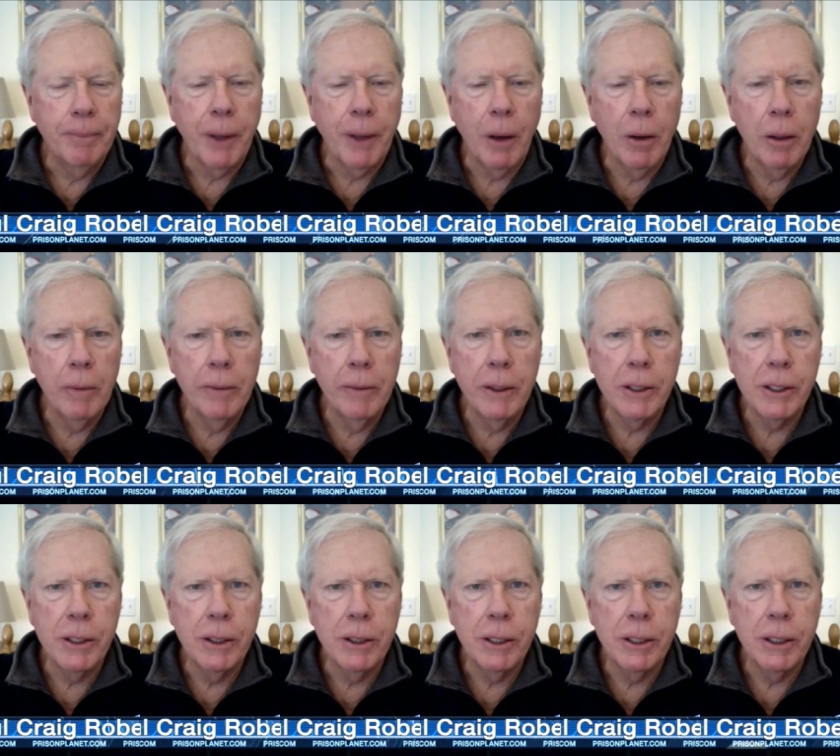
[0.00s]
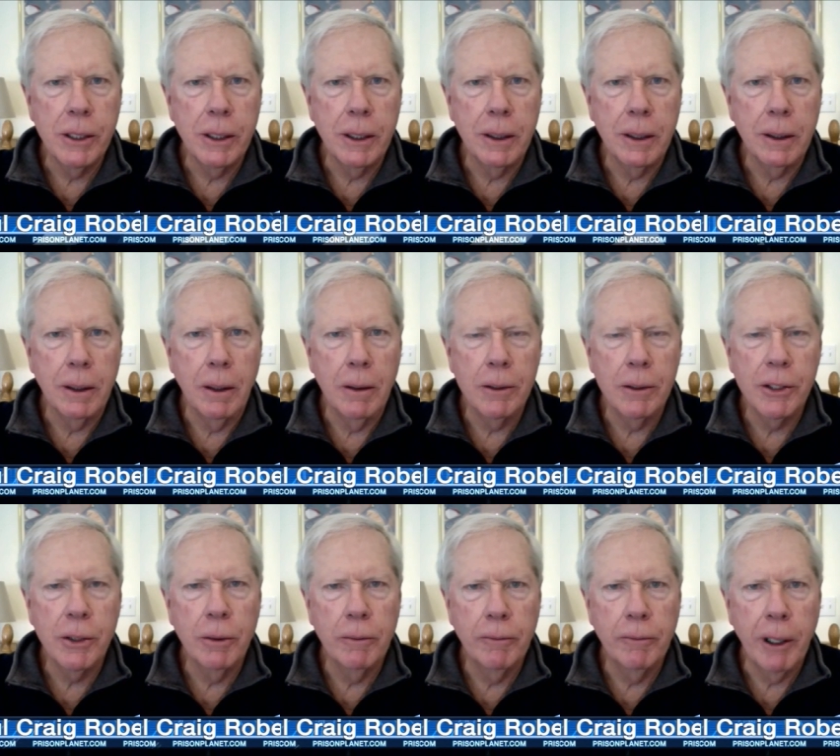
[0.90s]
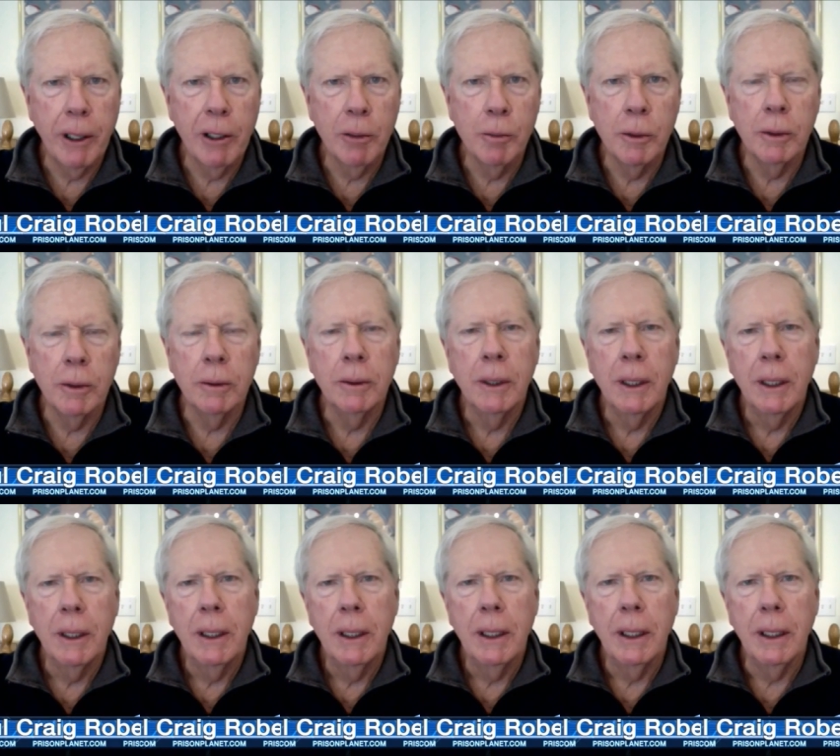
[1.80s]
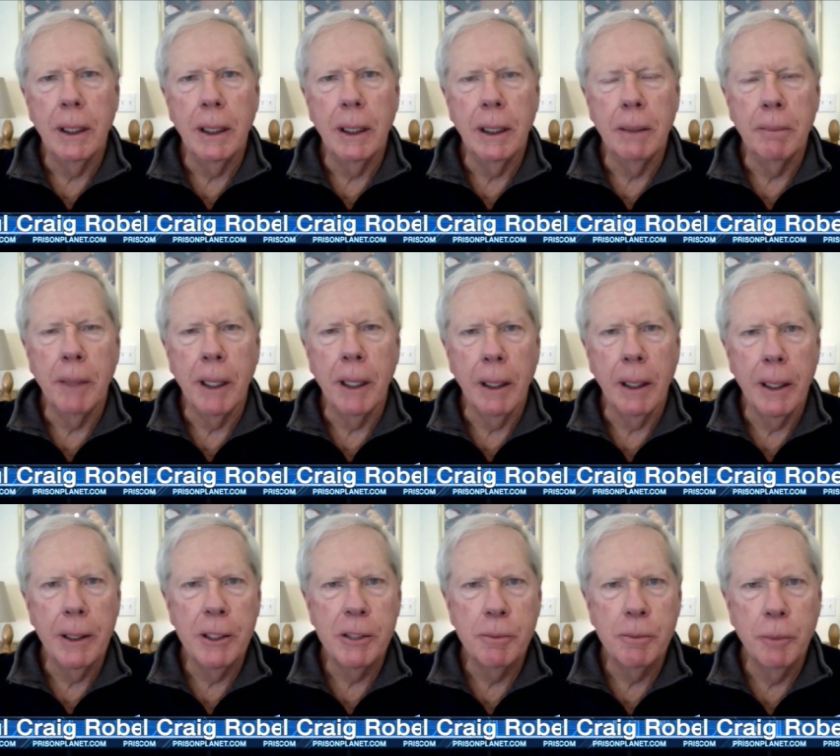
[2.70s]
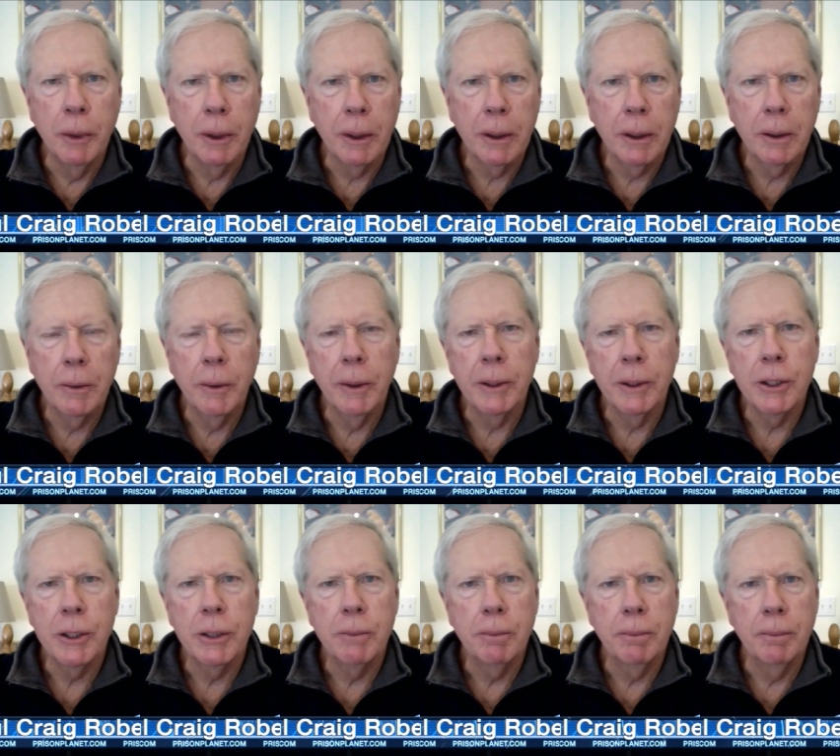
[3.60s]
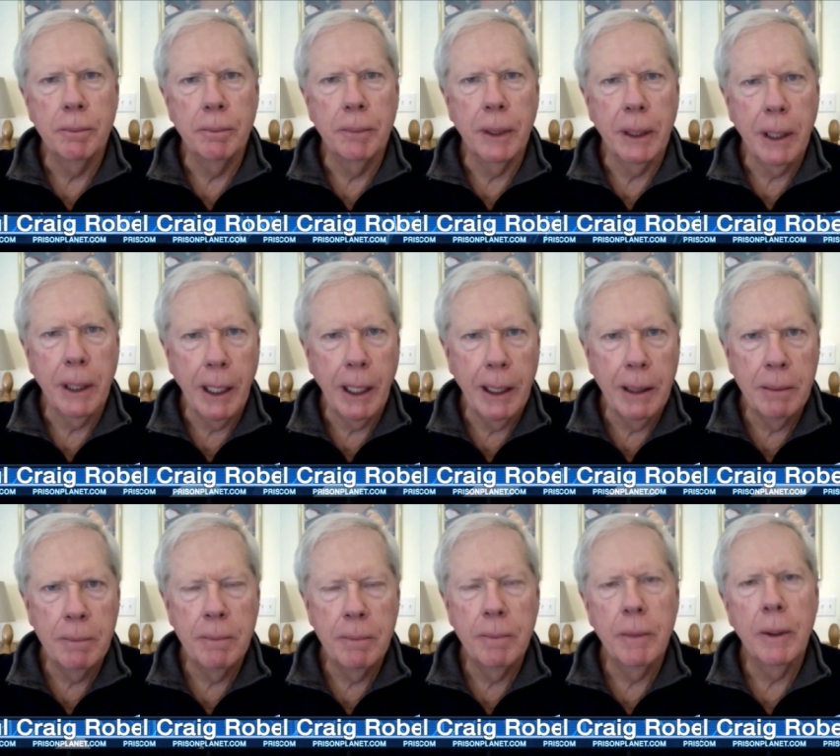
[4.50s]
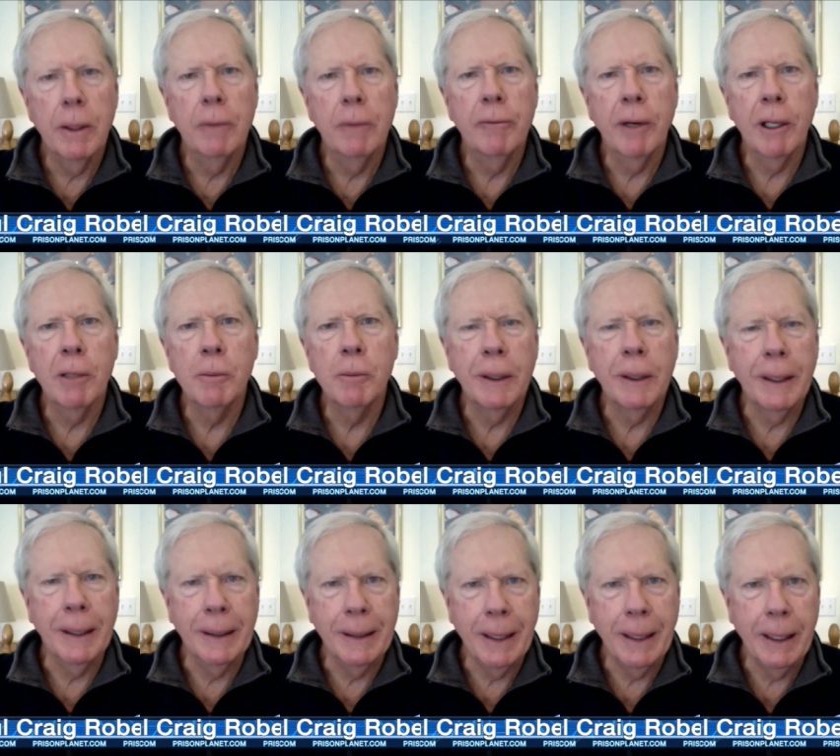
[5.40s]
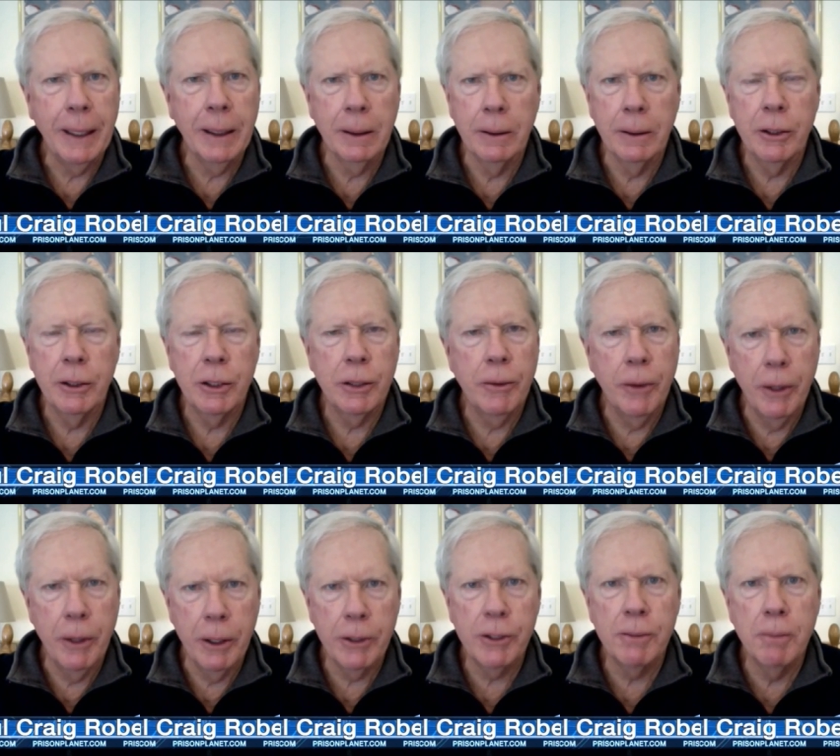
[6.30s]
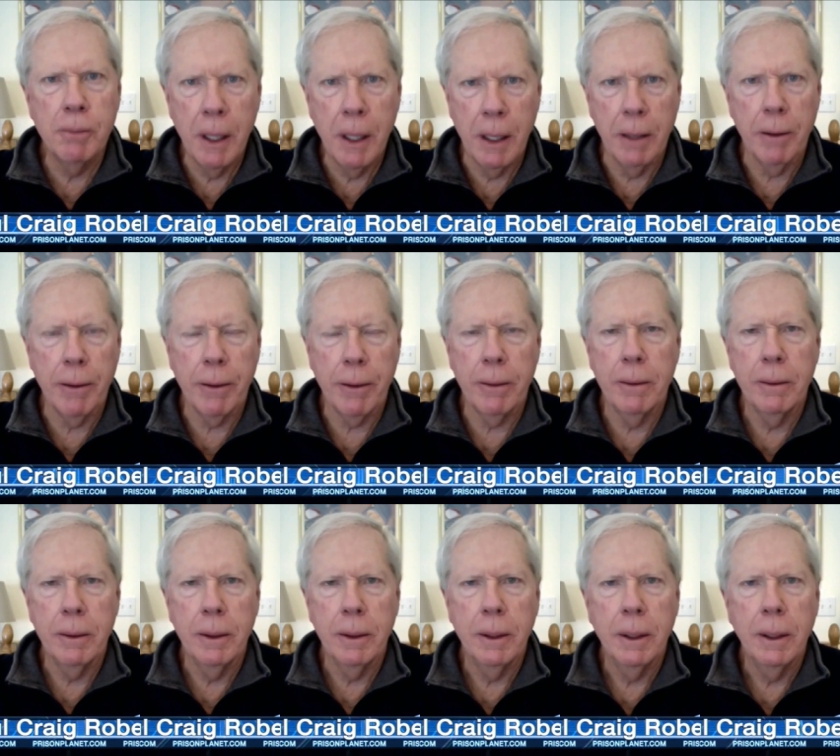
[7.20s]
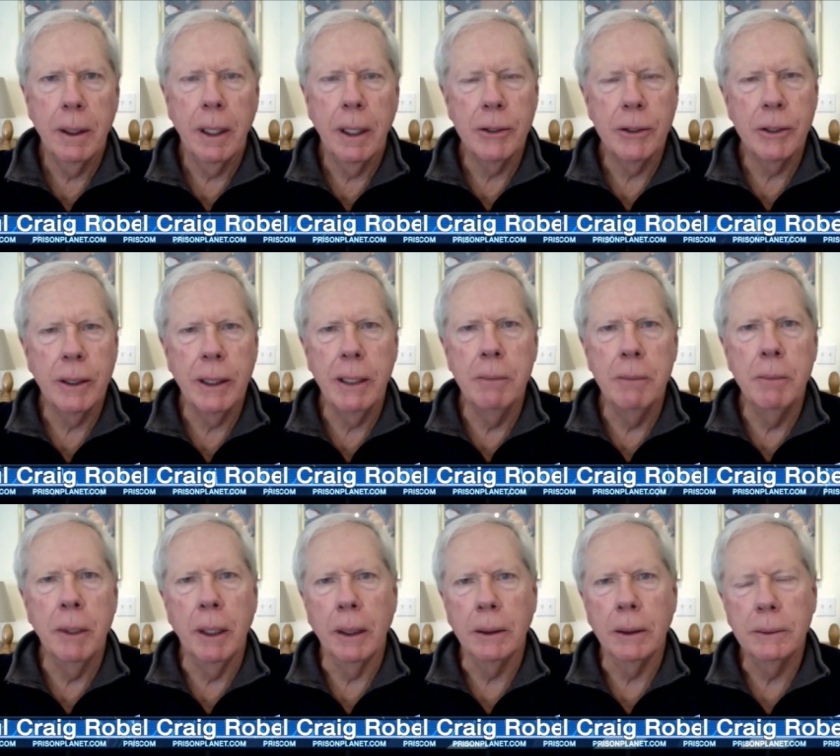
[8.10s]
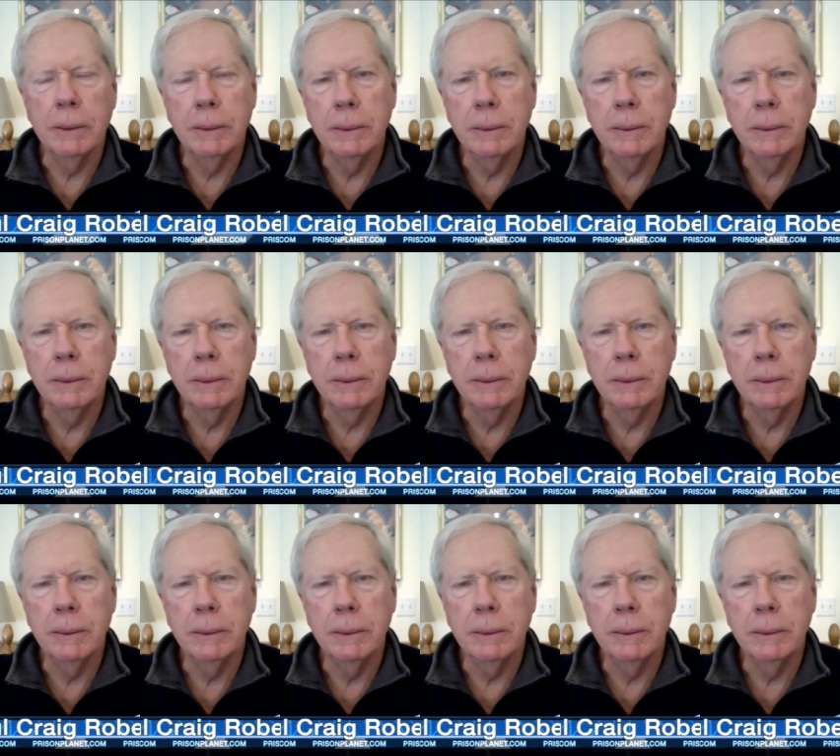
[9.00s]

all of this is uh, also available in my latest book, which became available in English this month as an ebook.